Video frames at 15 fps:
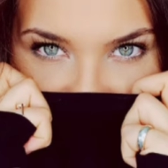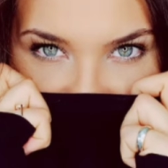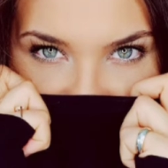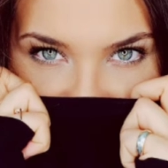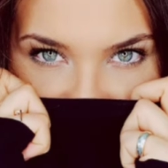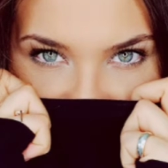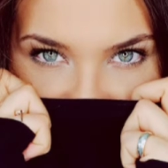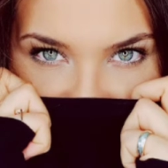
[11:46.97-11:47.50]
to
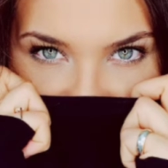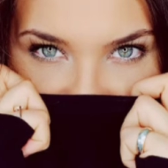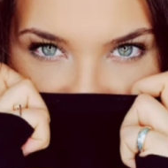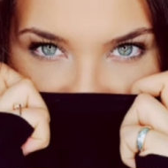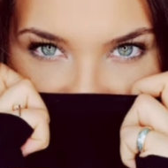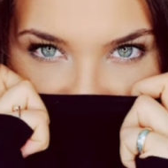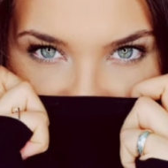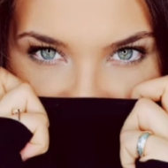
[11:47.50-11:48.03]
just keep
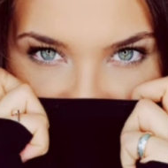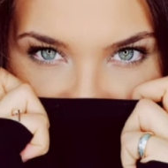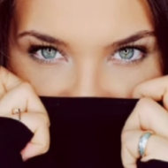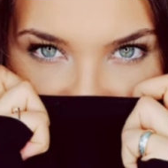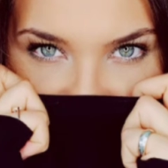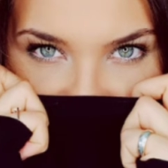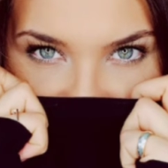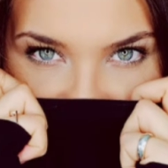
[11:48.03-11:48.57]
cutting.
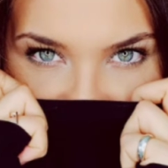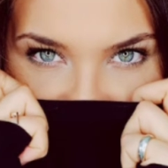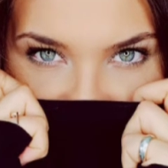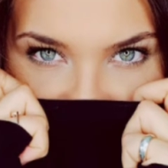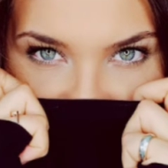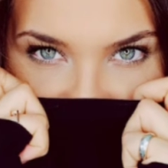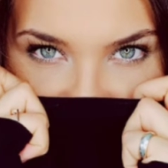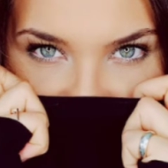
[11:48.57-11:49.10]

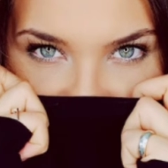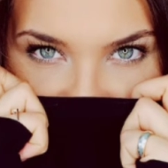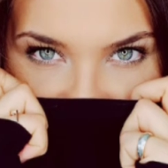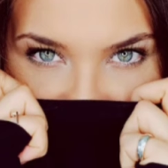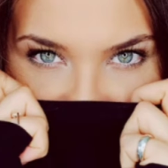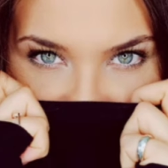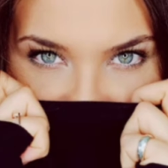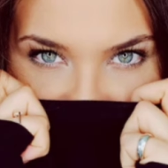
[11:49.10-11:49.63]

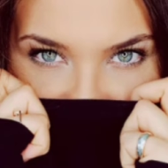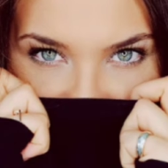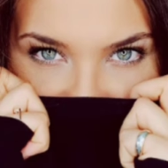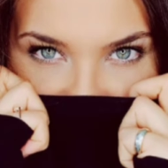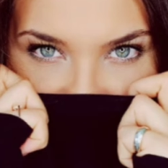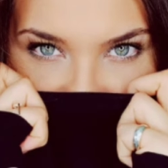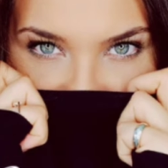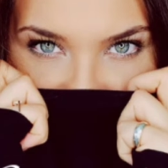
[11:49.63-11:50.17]
And I
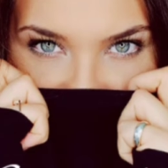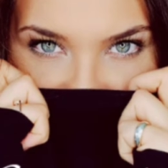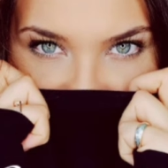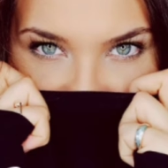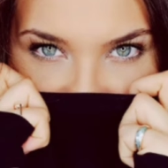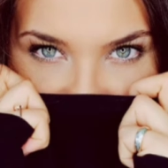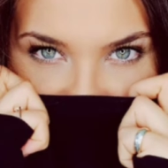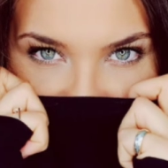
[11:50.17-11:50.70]
made a
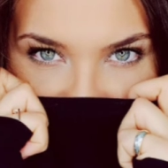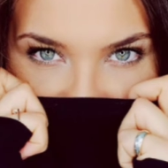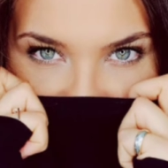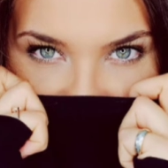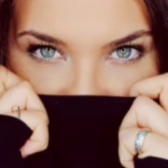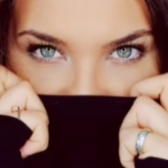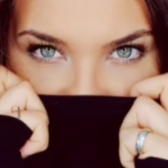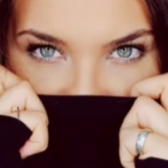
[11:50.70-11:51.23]
decision
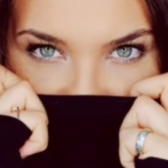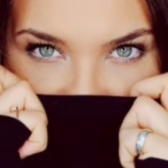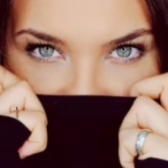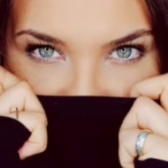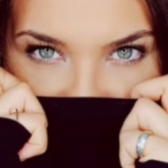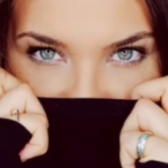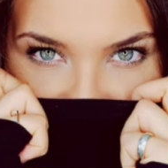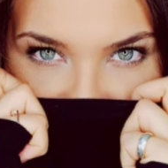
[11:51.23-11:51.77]
and I
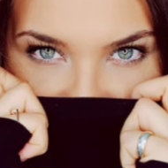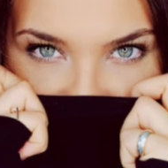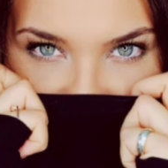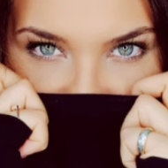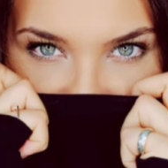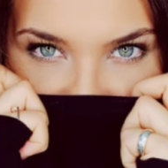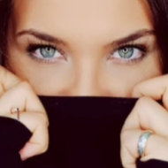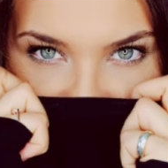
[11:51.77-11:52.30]
wanted to
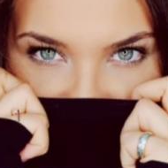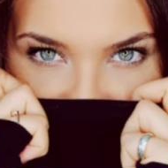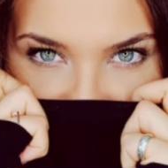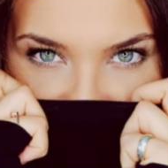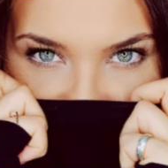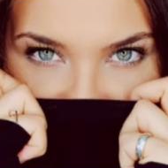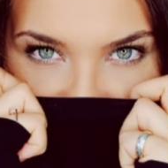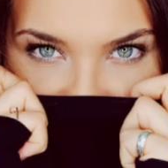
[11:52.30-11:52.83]
stick with it.
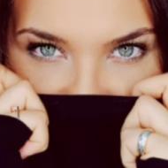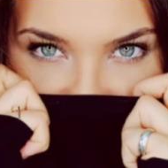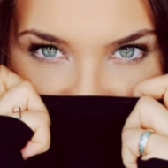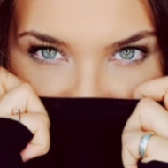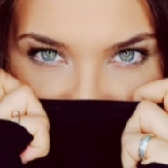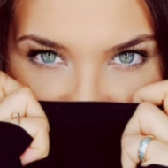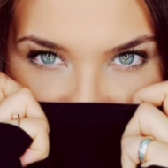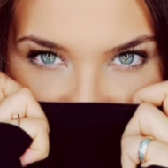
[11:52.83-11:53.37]

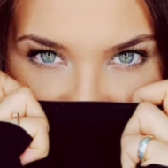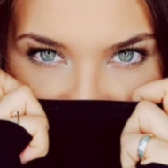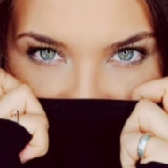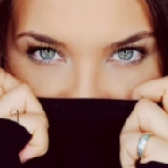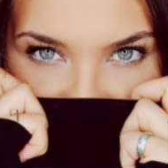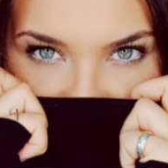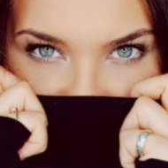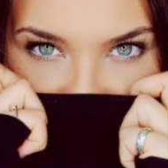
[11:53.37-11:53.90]
And I did
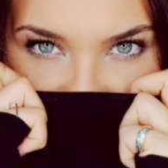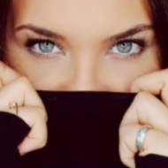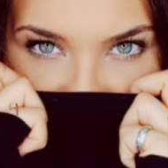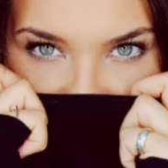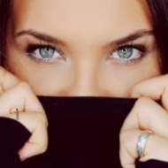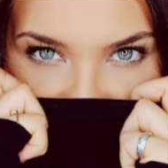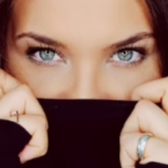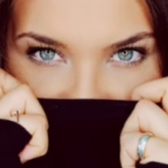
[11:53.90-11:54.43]
it.
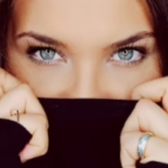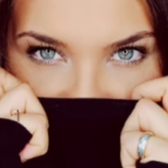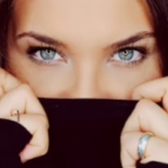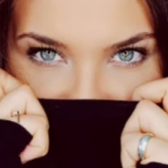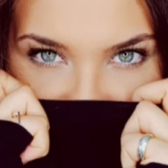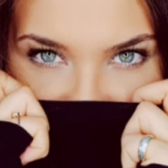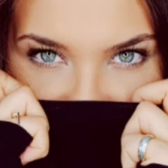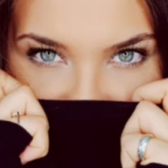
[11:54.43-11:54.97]

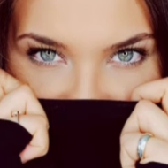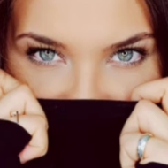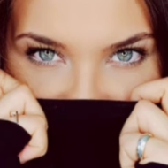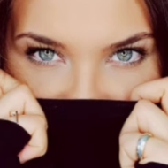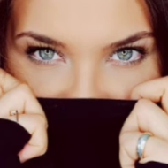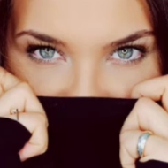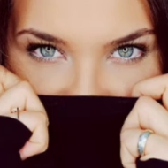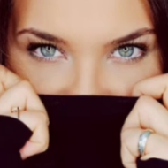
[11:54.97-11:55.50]

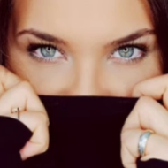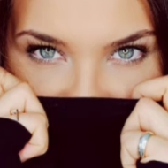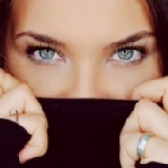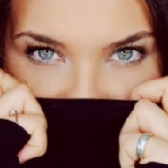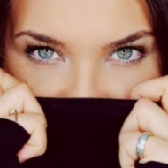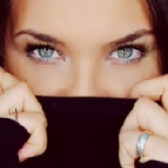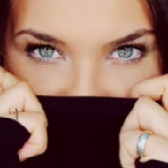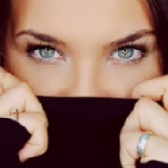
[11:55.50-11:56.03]
But
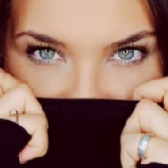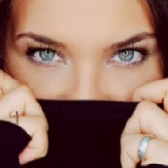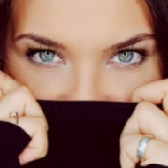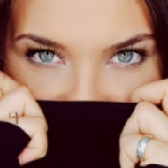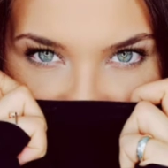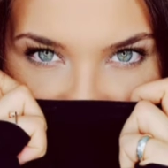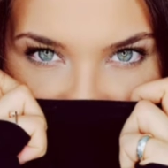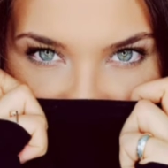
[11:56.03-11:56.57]

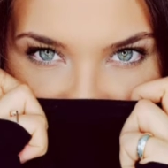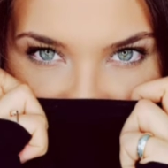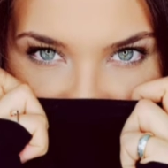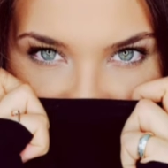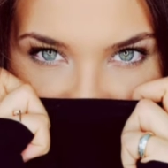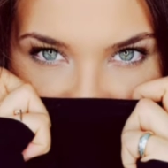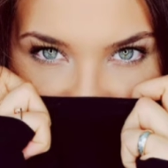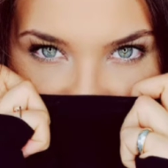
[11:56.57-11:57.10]
like
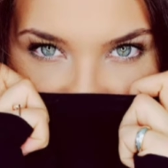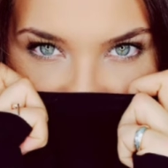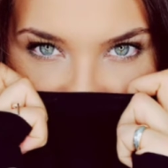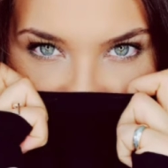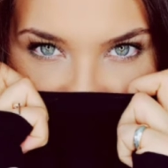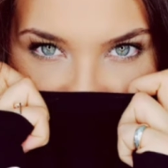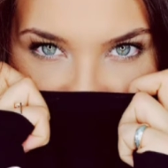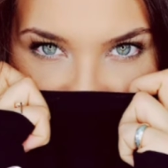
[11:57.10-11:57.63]
I said,
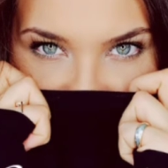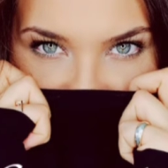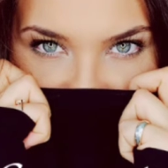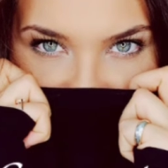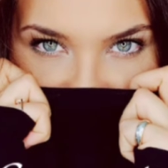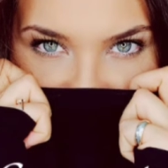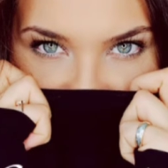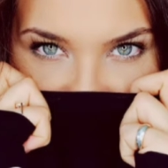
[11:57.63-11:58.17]

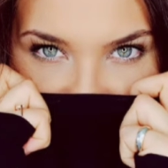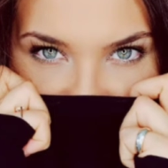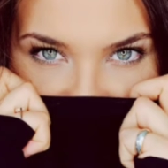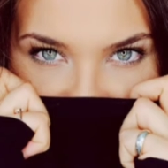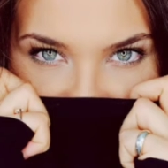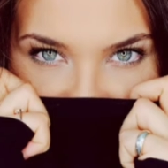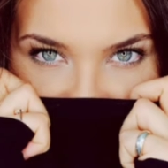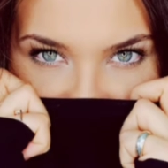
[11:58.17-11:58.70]
what ended
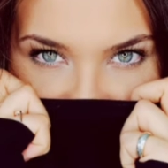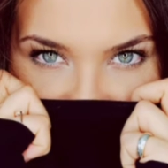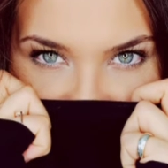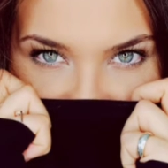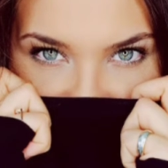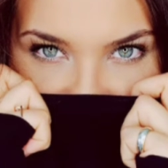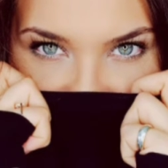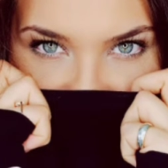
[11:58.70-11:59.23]
up
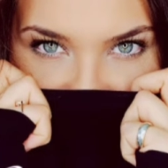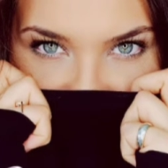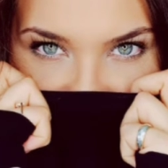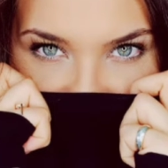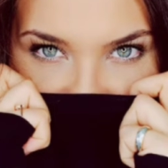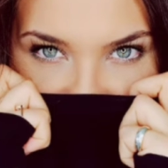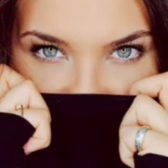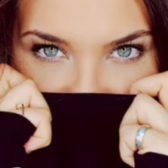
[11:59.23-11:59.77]
happening
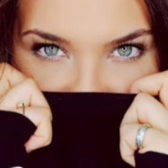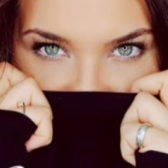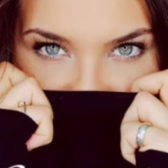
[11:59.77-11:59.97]
was,